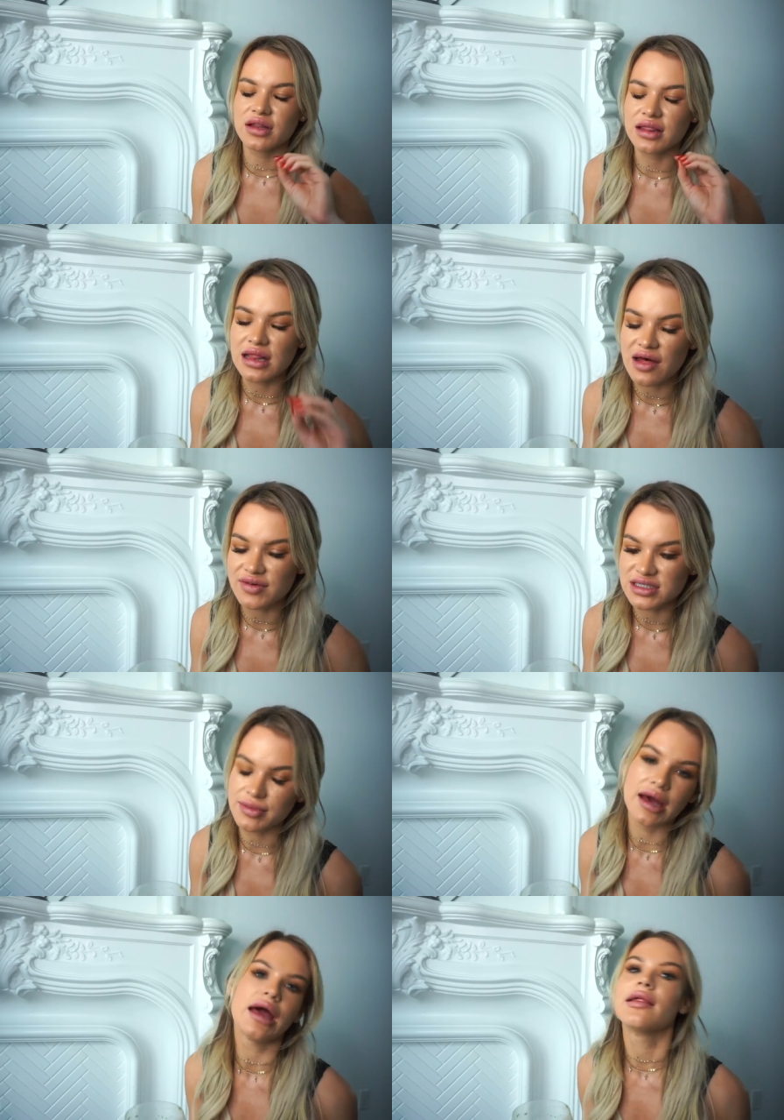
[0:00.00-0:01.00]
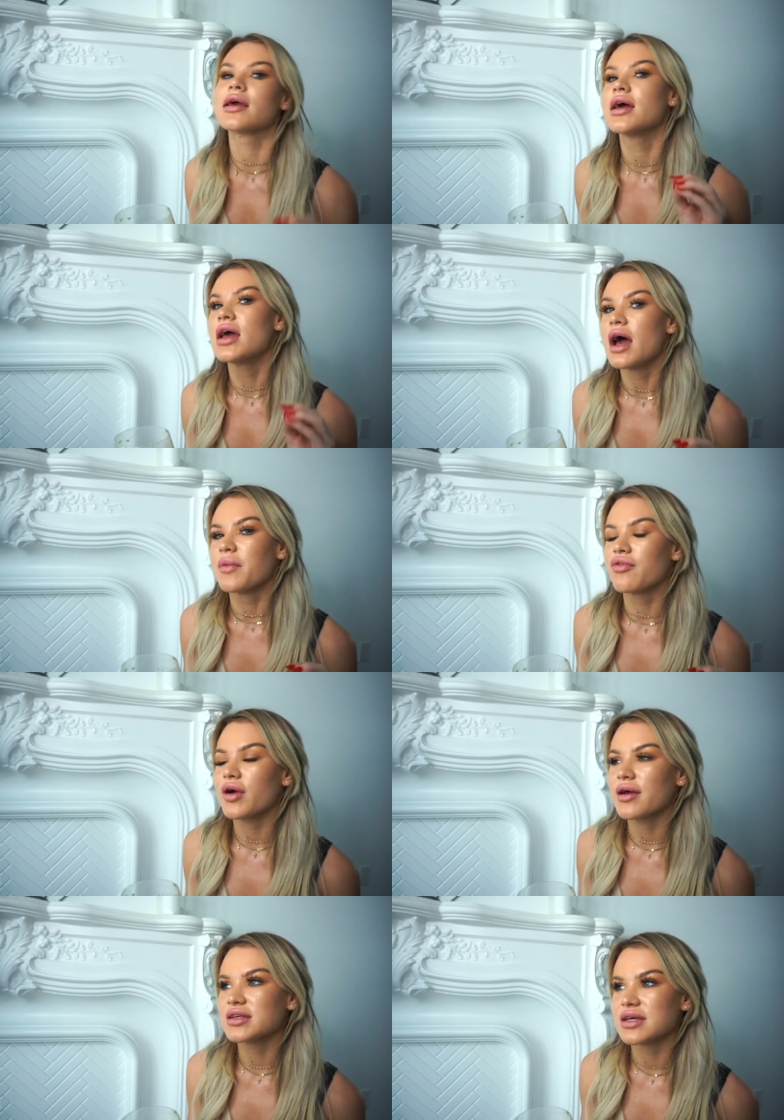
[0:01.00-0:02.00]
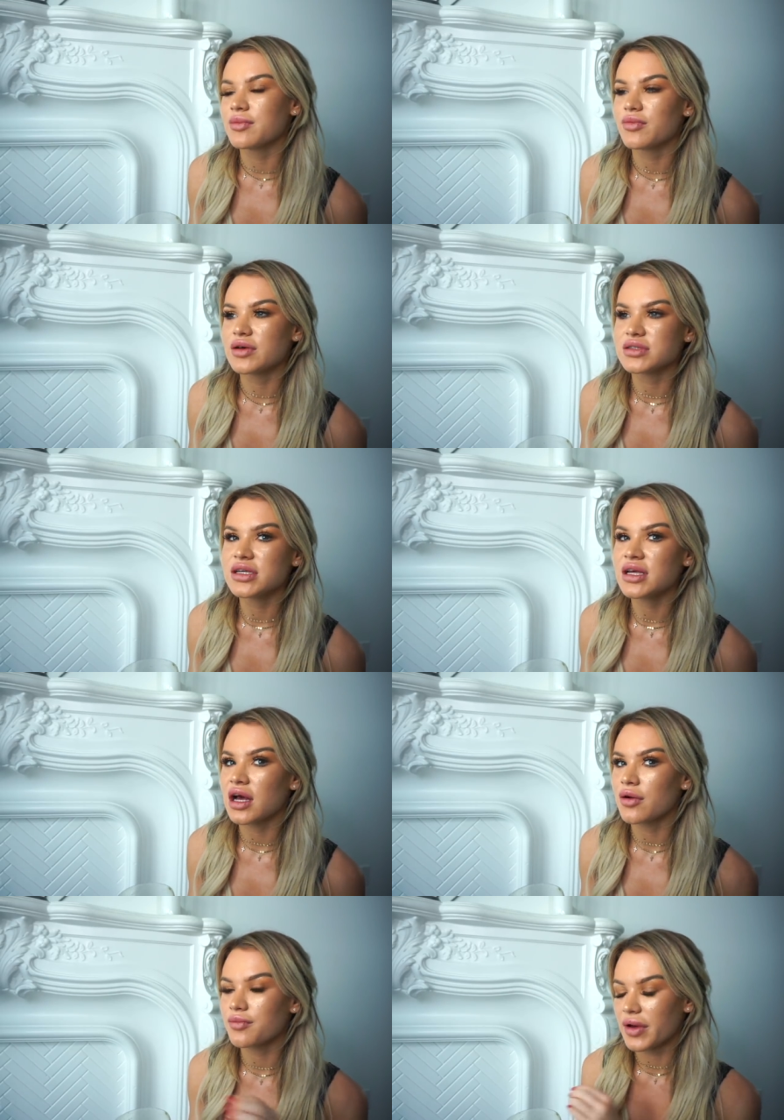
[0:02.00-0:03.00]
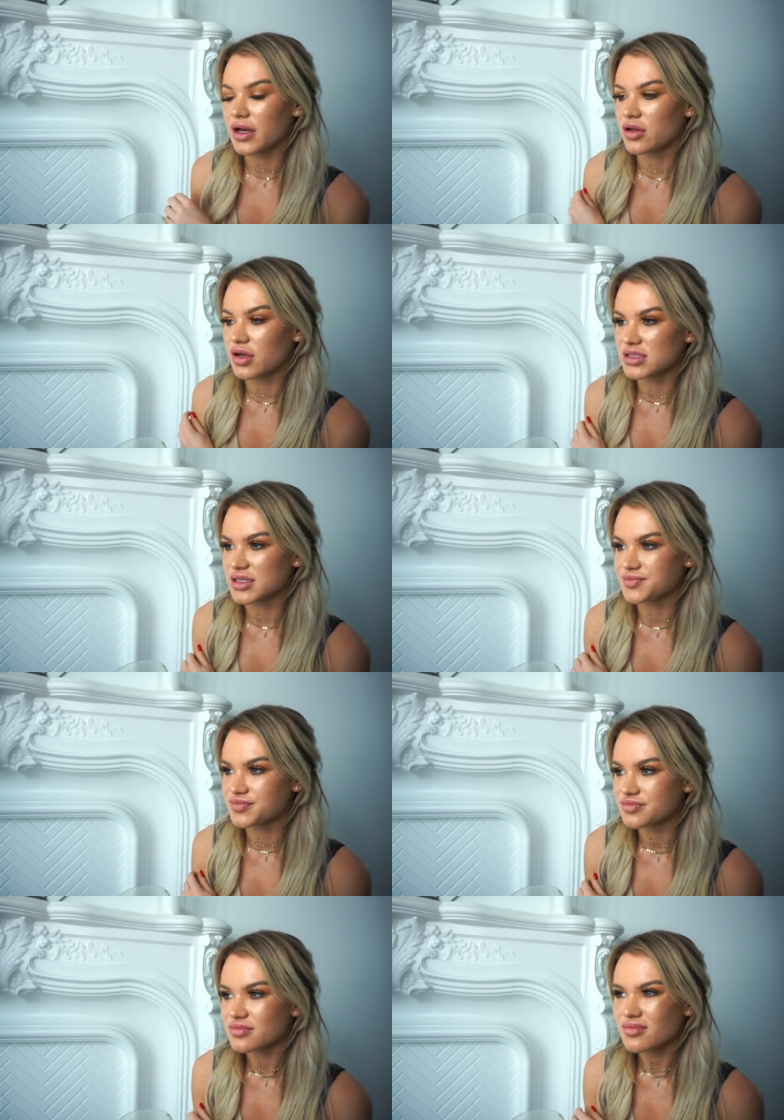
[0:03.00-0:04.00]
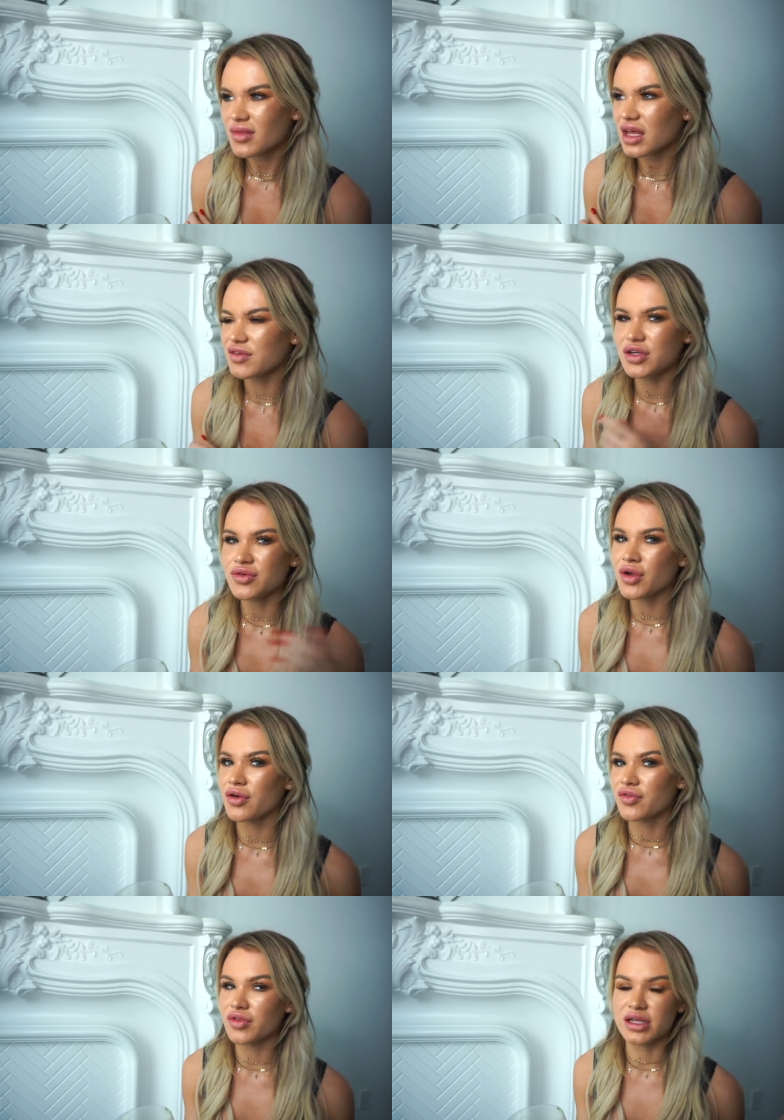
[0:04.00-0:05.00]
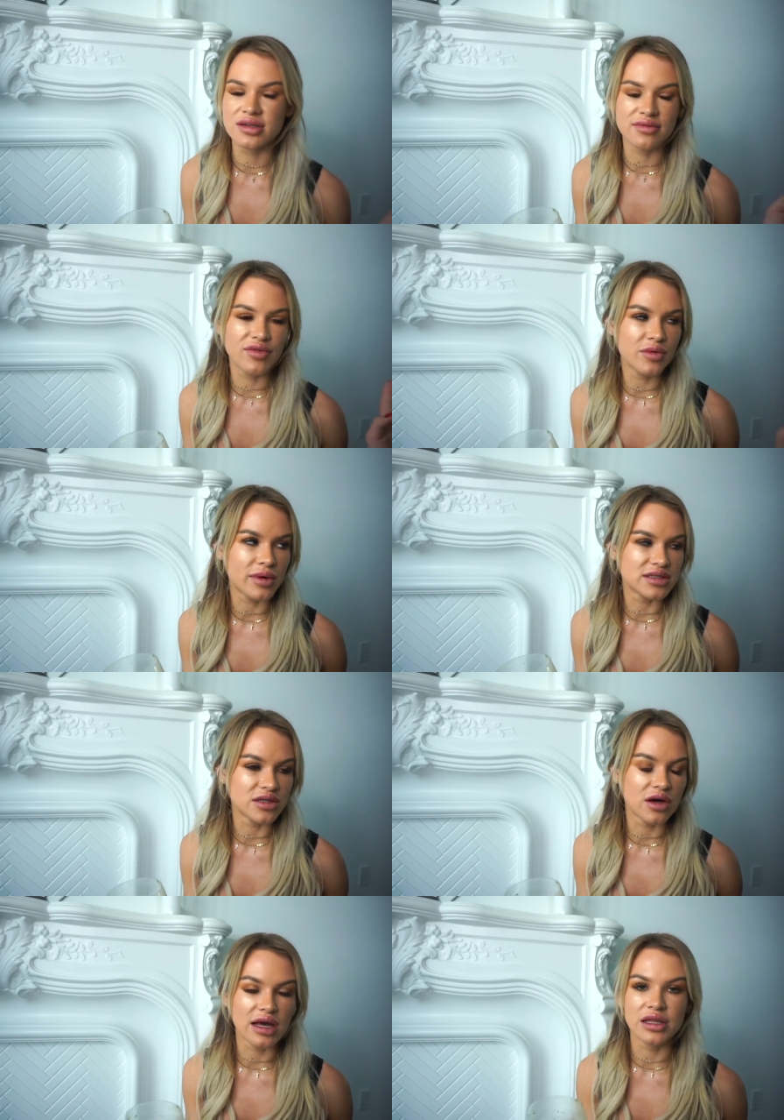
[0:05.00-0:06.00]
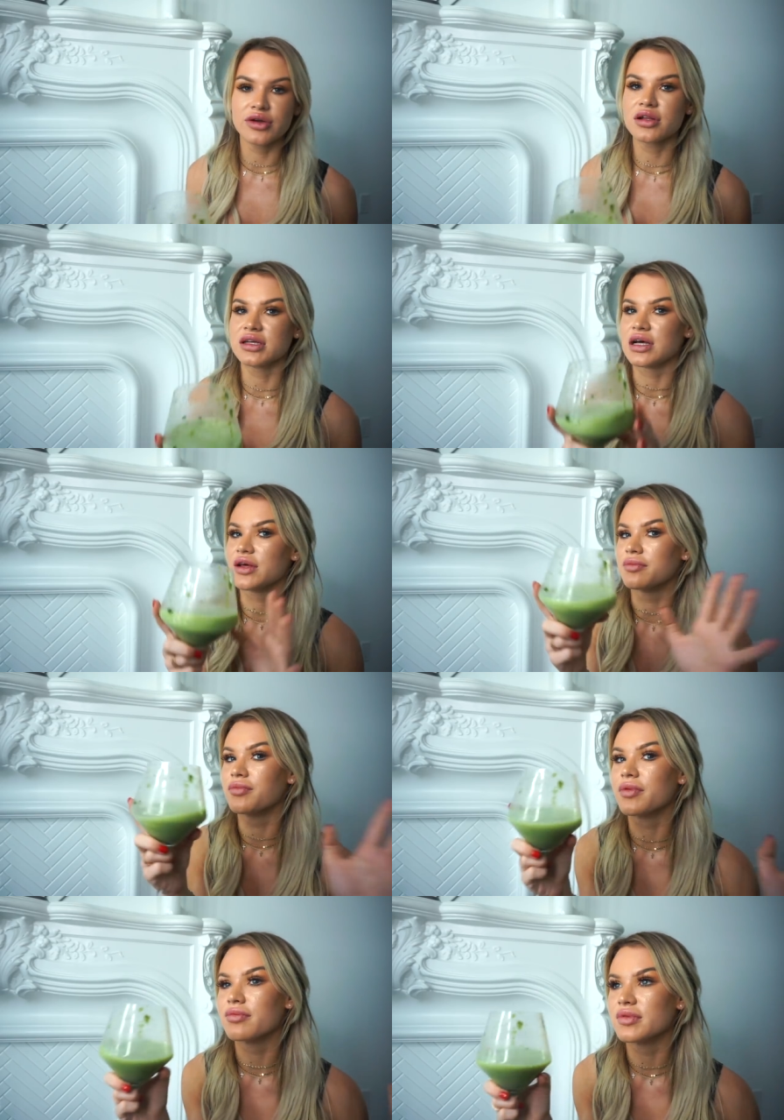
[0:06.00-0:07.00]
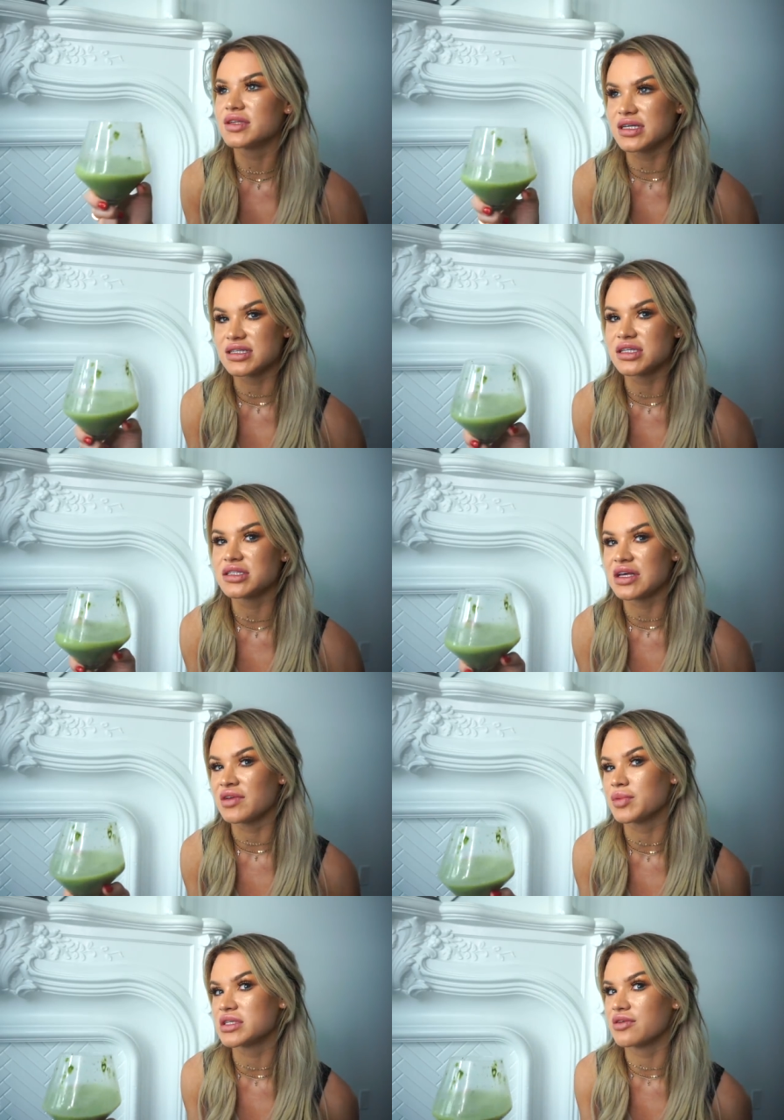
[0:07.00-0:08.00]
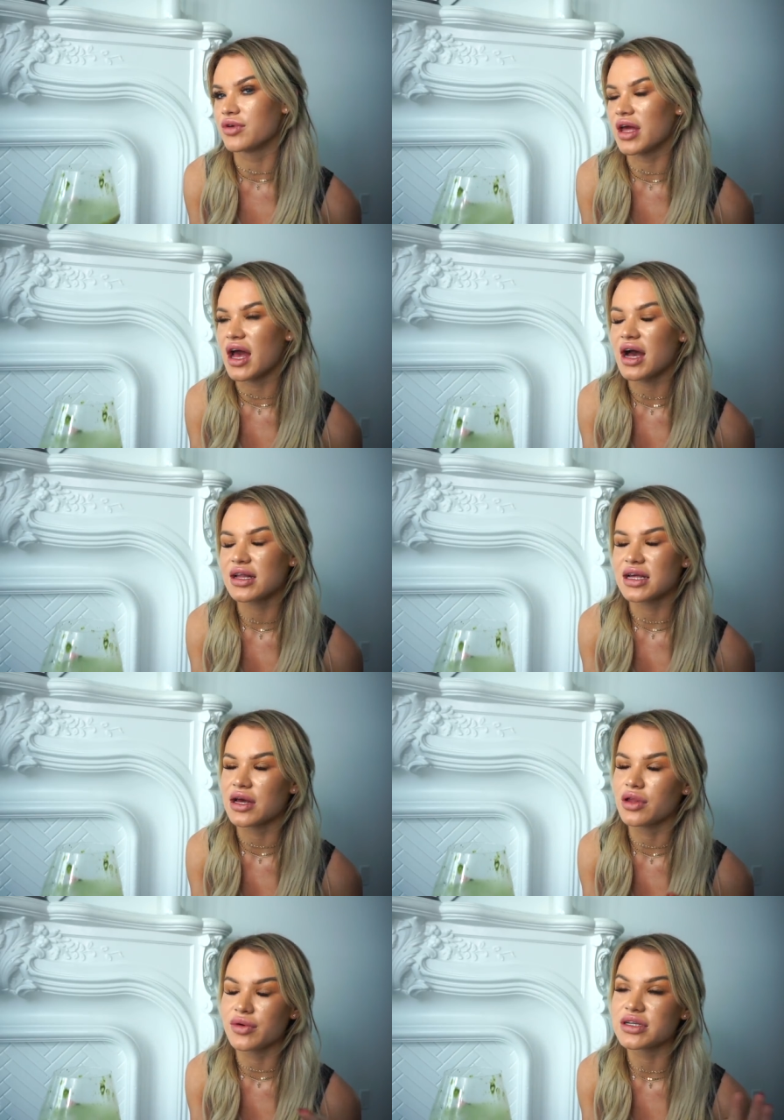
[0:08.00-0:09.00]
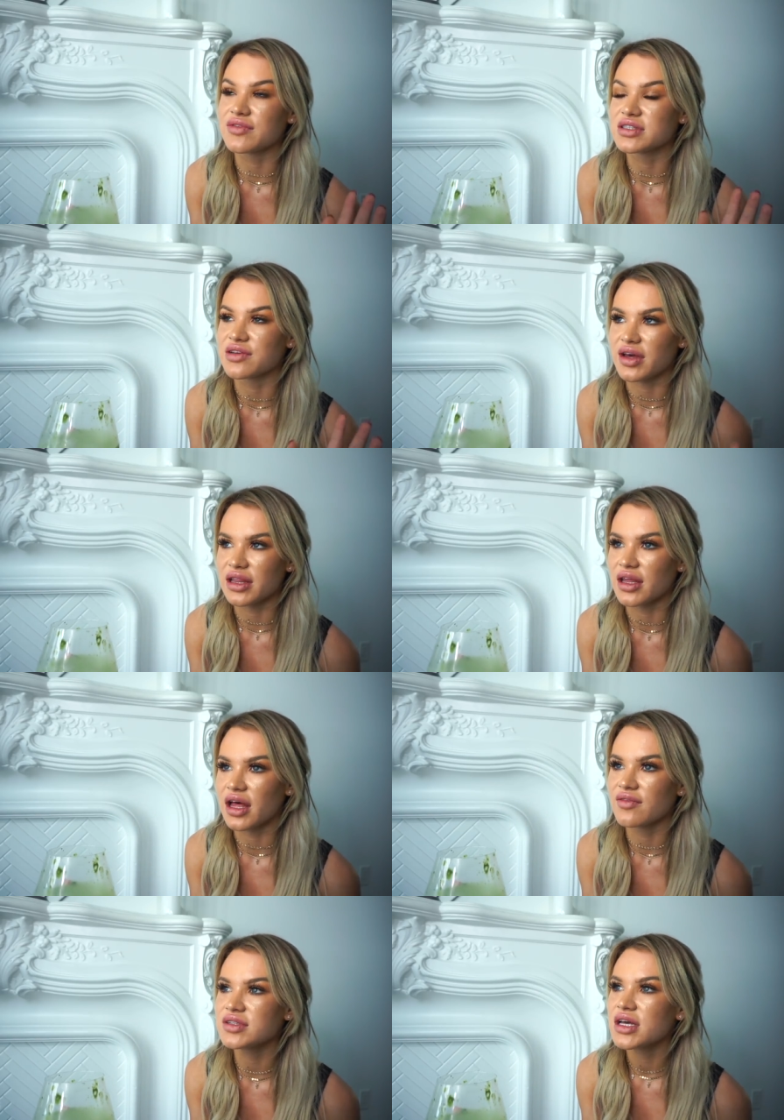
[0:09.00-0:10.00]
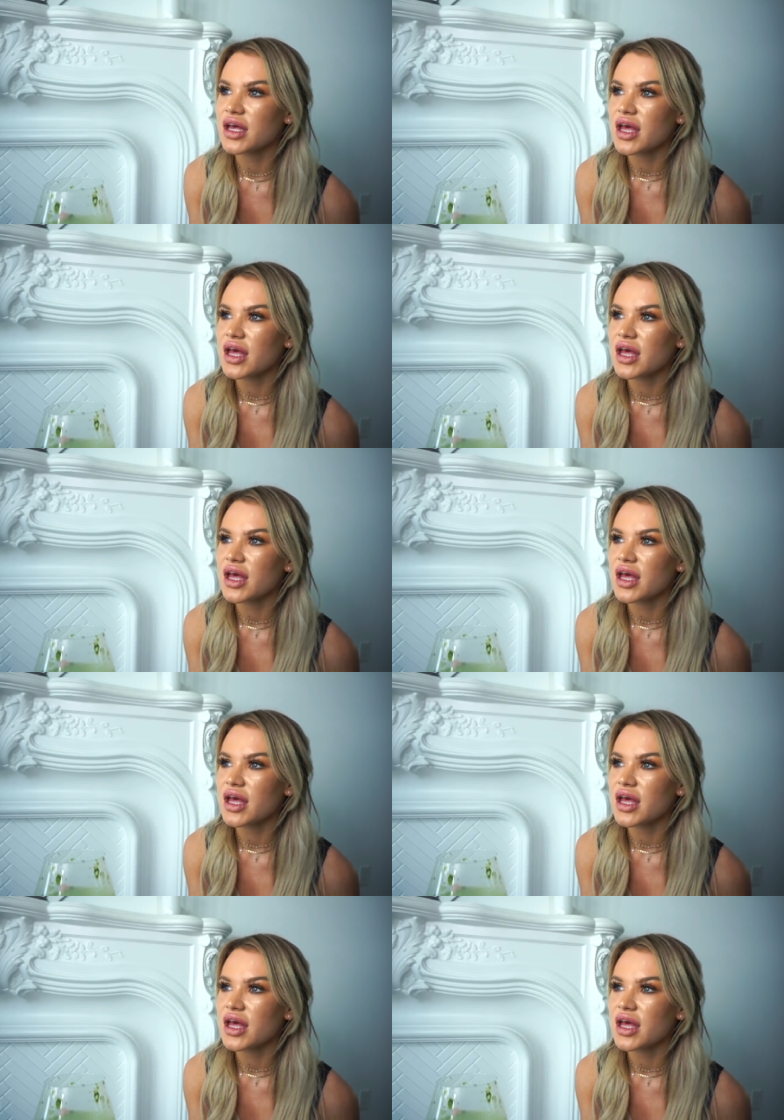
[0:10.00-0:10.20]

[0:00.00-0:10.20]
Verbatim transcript: to love it to buy it like before because when I was cleaning out my closet we don't know like a few months ago I literally cleaned out like 60 to 70% of what I had and I only wanted to have the stuff I loved.